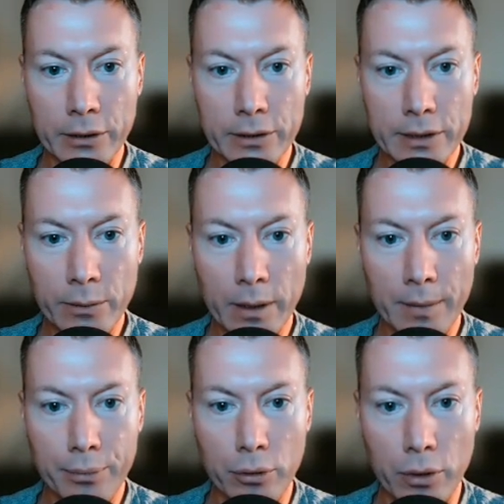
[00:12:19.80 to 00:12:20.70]
can see
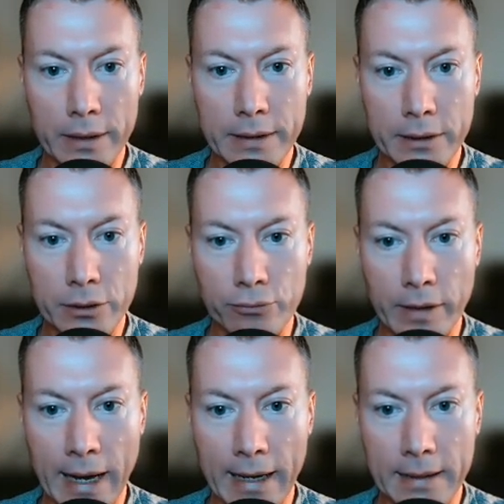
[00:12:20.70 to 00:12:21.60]
where price has
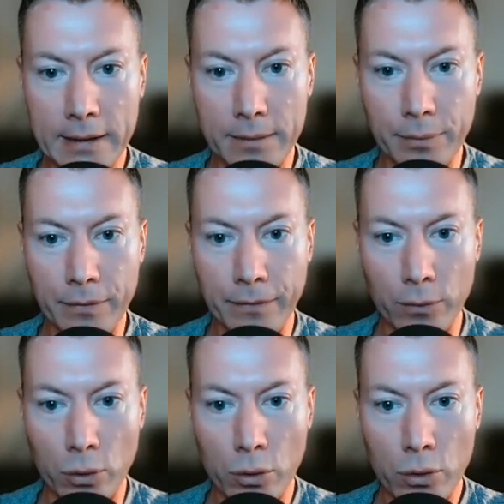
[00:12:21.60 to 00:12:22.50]
reacted
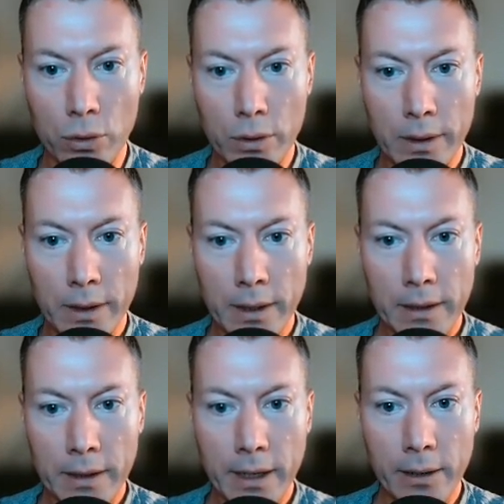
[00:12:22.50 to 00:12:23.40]
before.
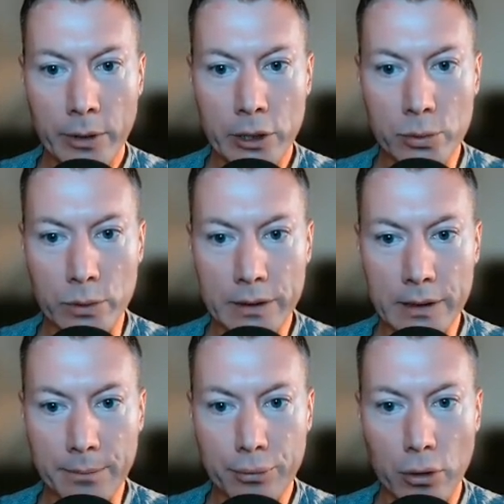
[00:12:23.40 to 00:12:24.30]
Yeah, we just want to
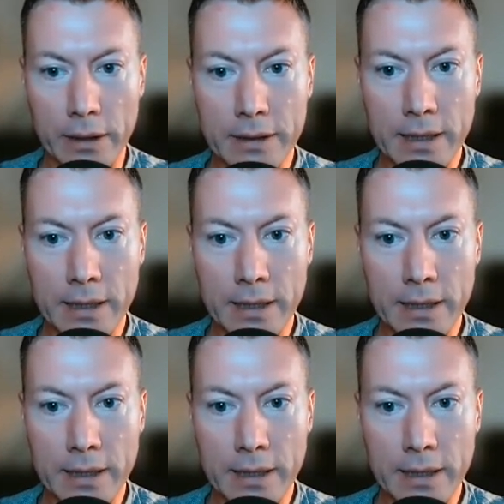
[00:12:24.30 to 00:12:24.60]
see price